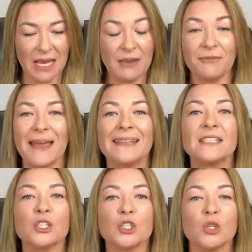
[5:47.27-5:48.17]
if that
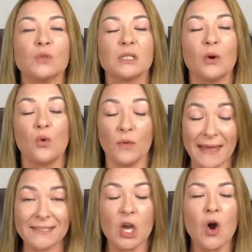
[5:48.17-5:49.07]
slot or
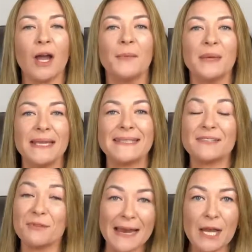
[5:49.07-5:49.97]
that time is
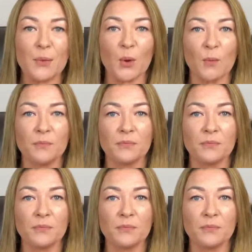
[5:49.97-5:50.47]
available.